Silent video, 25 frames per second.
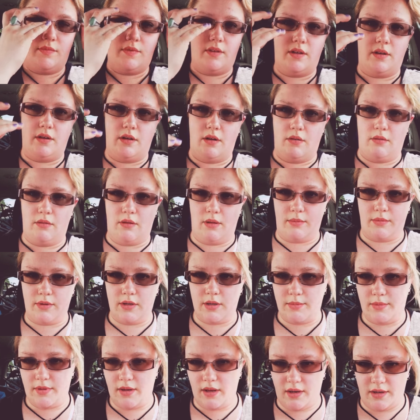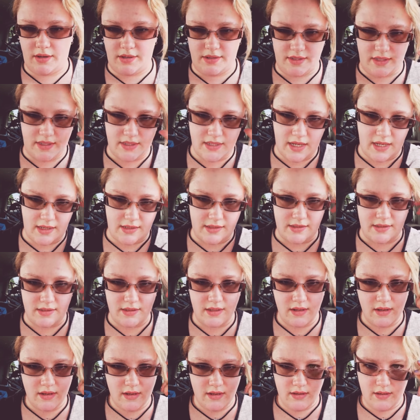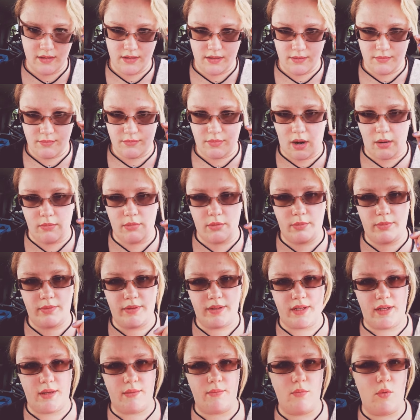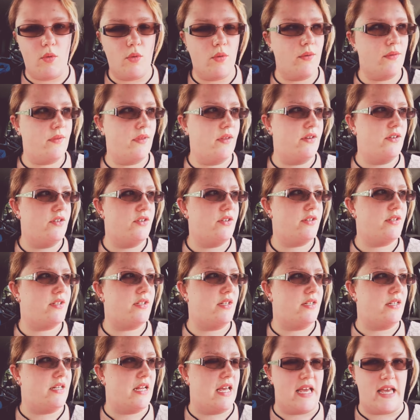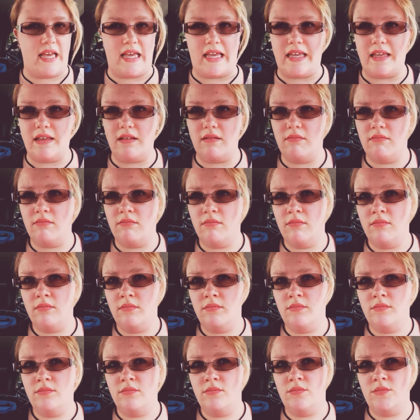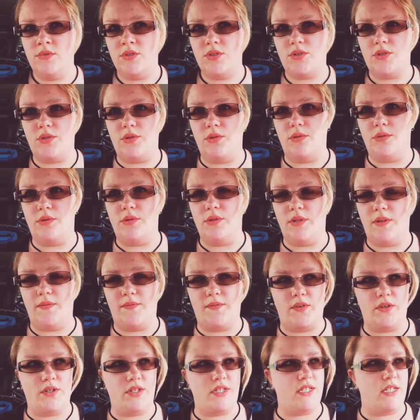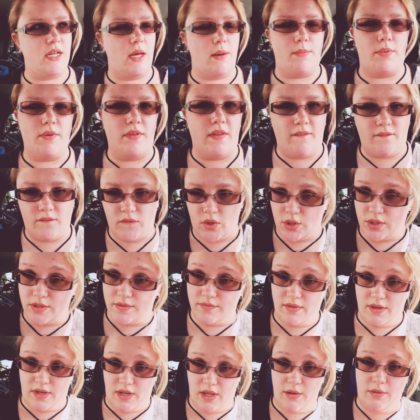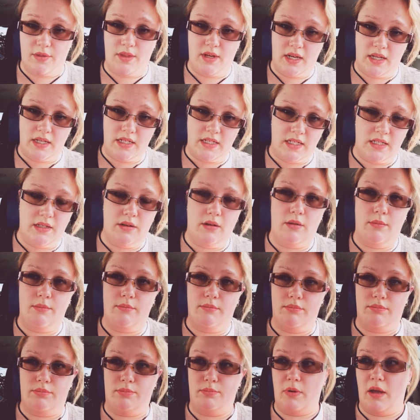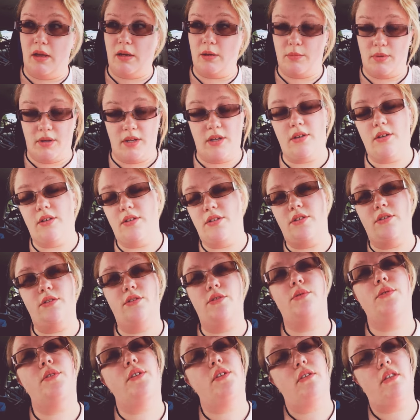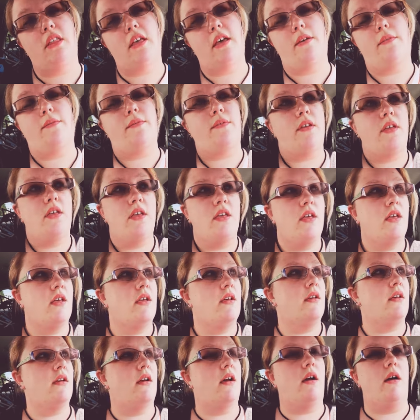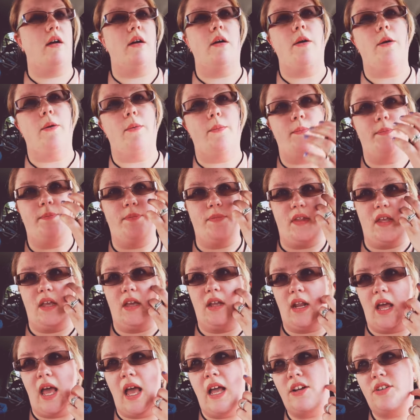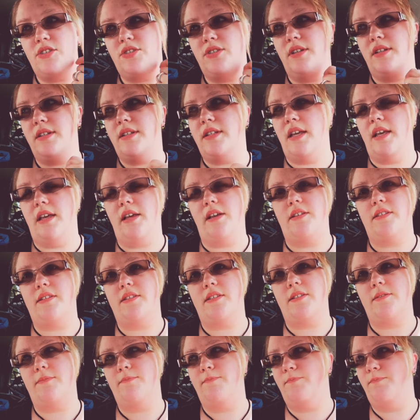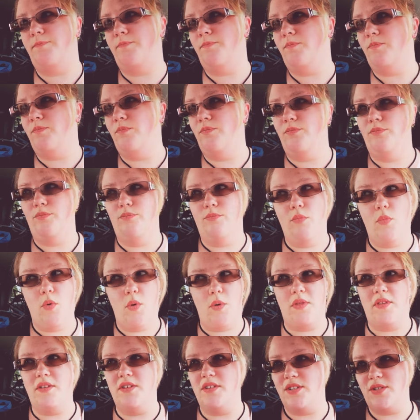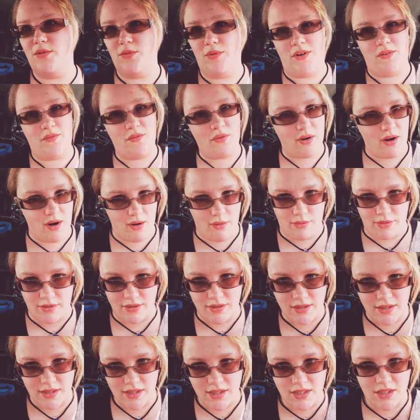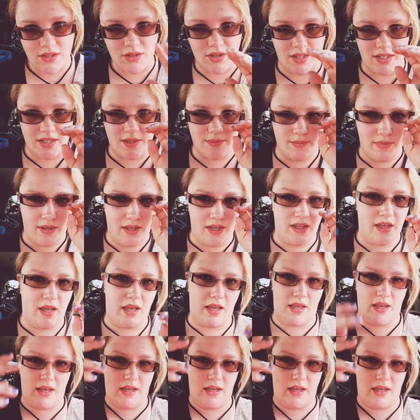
you know, I'm going to be honest, it takes probably more than just a day to do the first step on the first video that I did on how to bring good juju in your life. It actually takes more than just 24 hours. Trust me.